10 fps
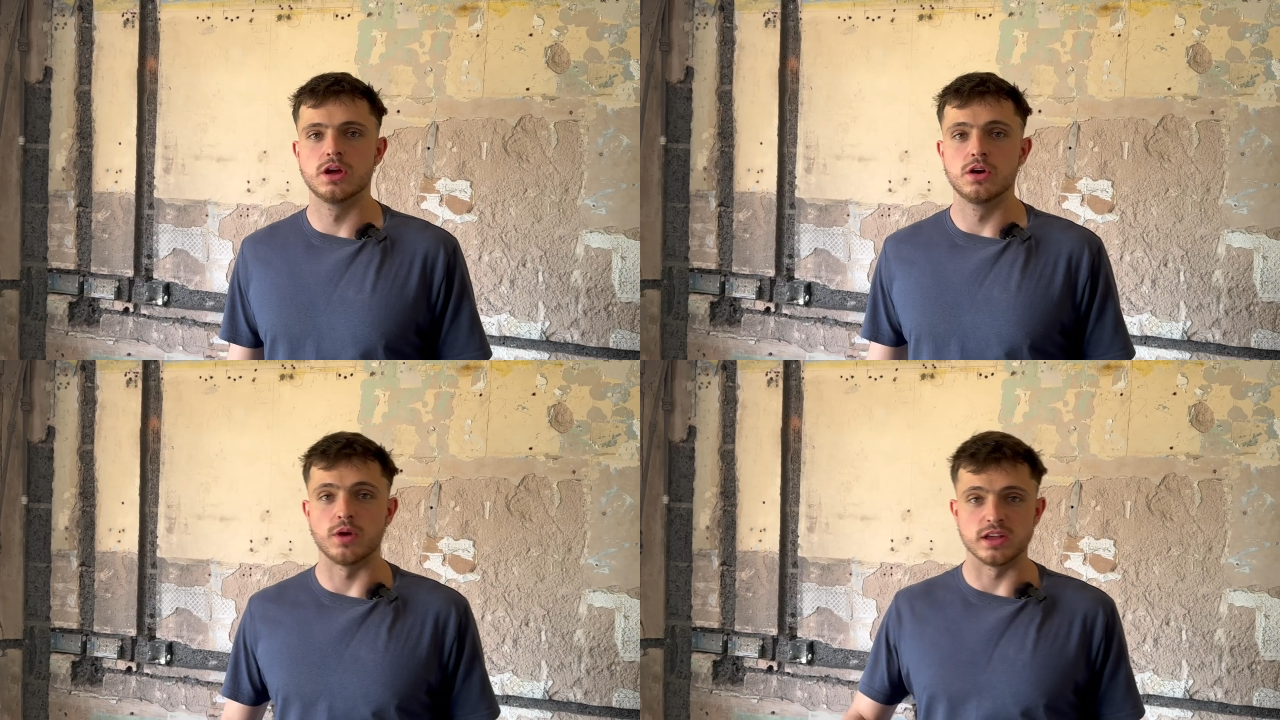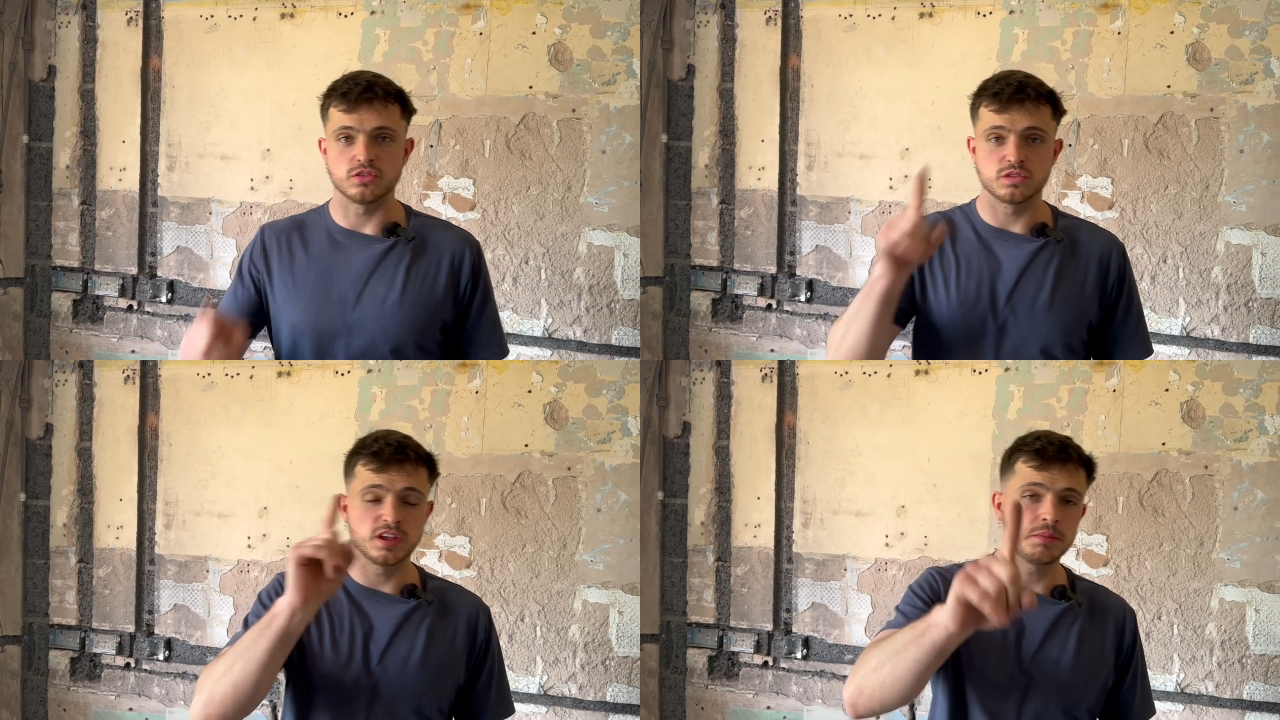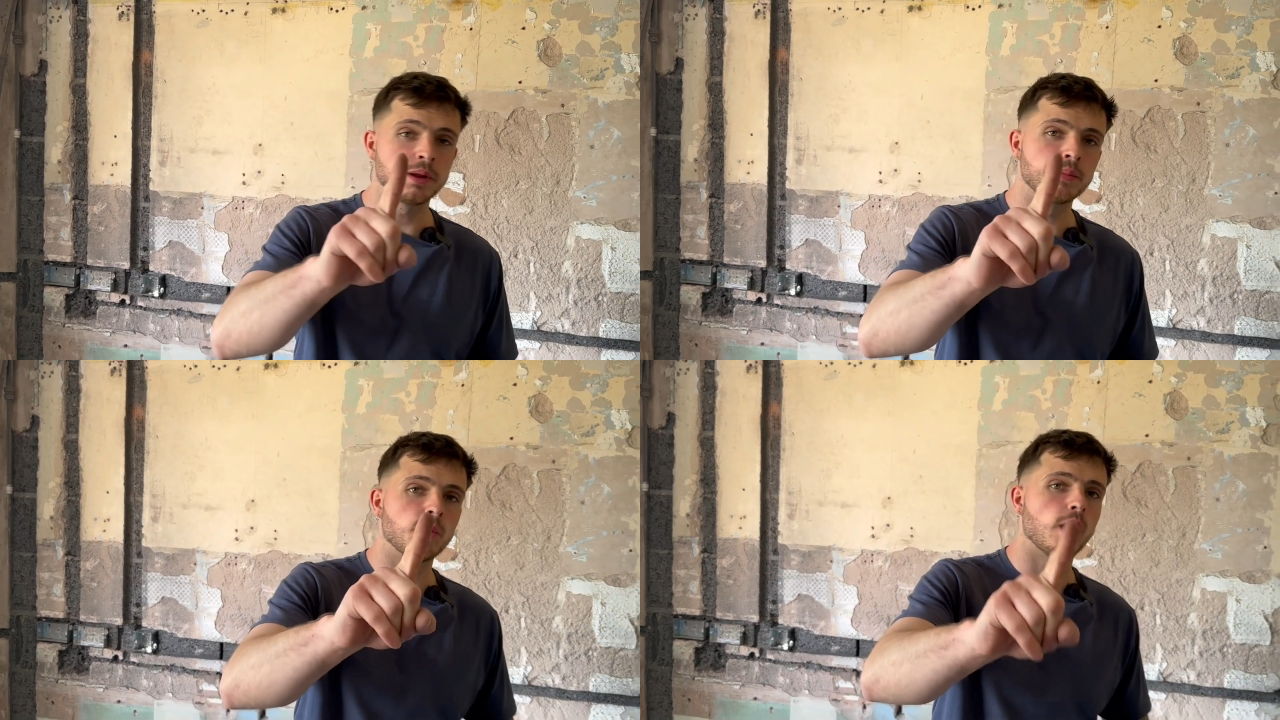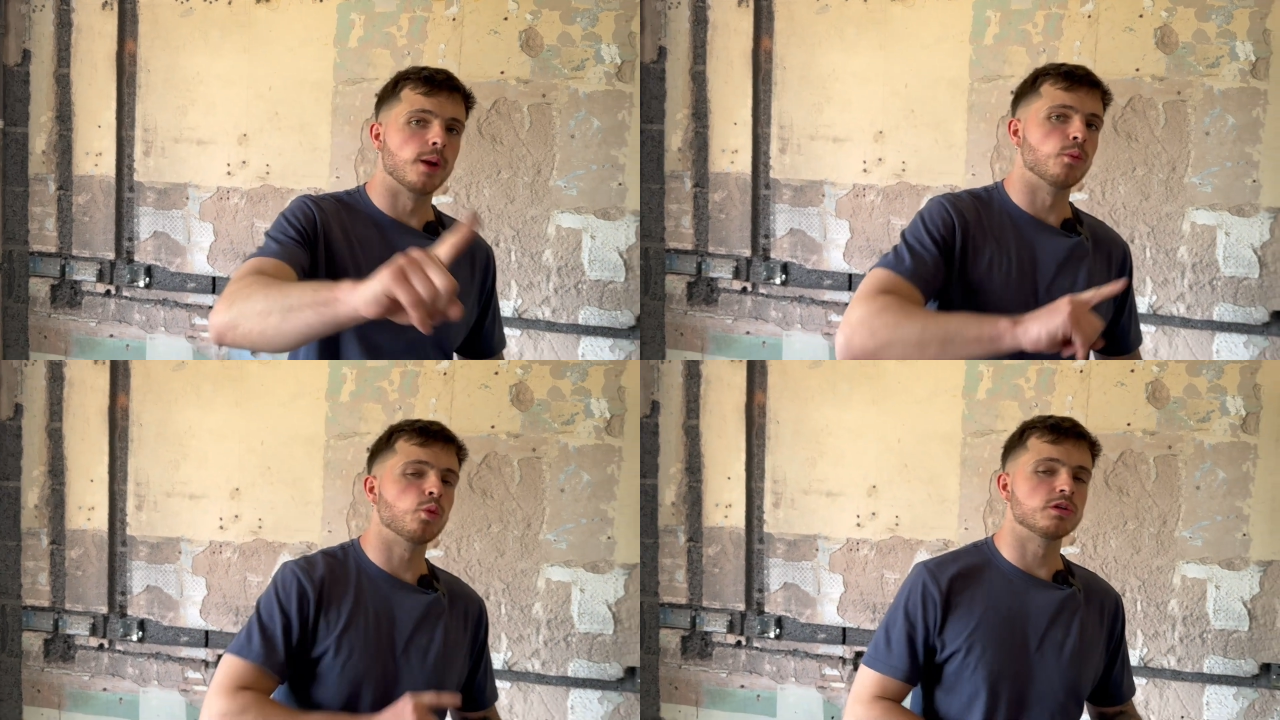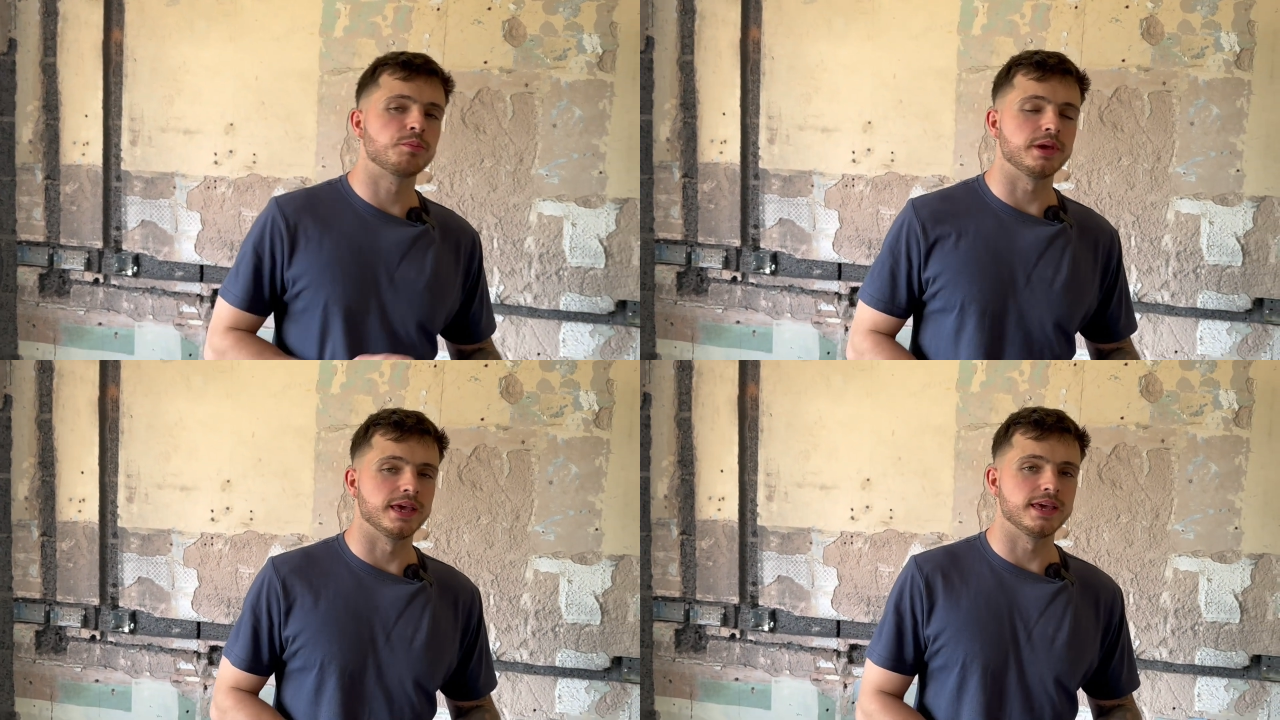Right, so tip number 1 would
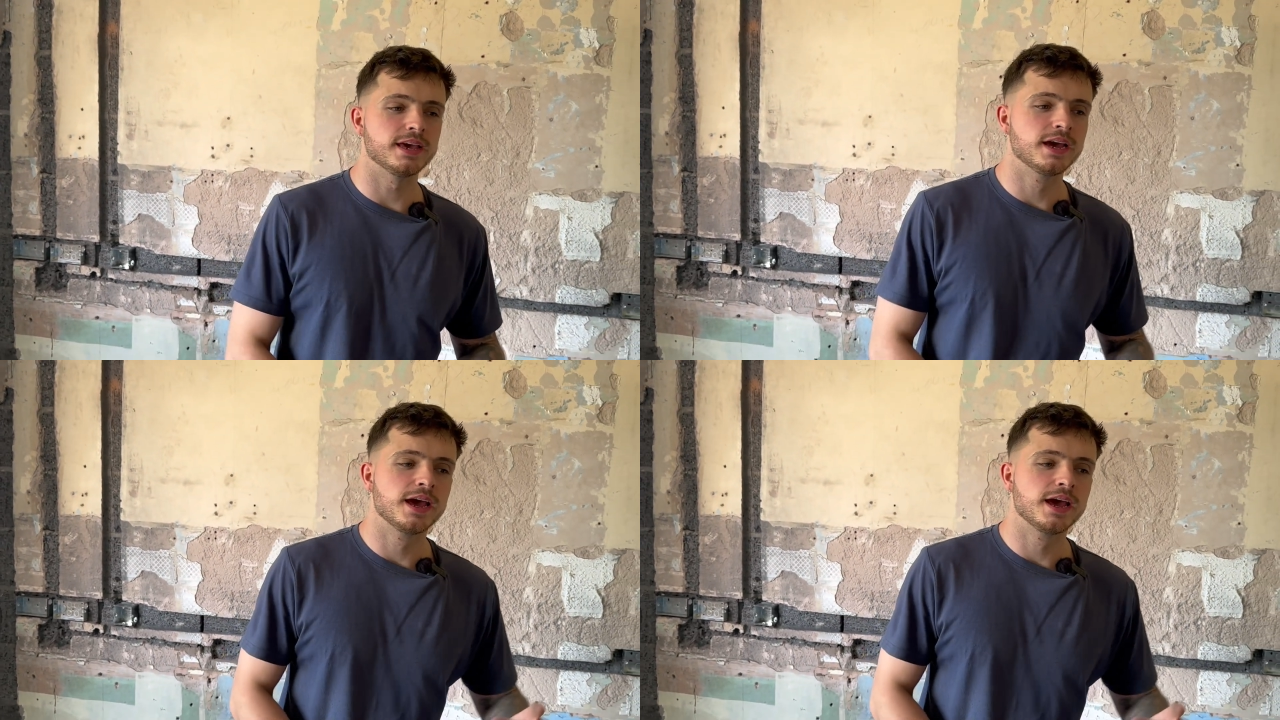be